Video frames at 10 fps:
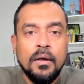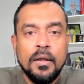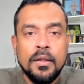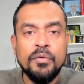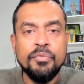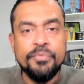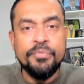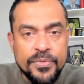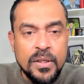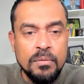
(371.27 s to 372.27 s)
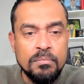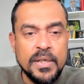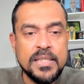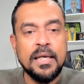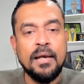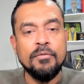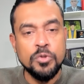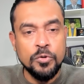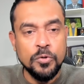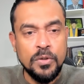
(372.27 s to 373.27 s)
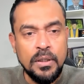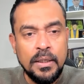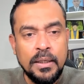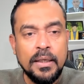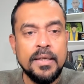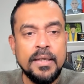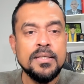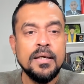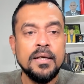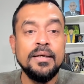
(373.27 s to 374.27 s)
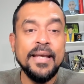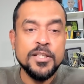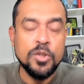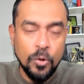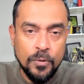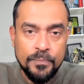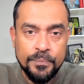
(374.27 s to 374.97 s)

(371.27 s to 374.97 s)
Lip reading: The 5th must-have tool is Nikto,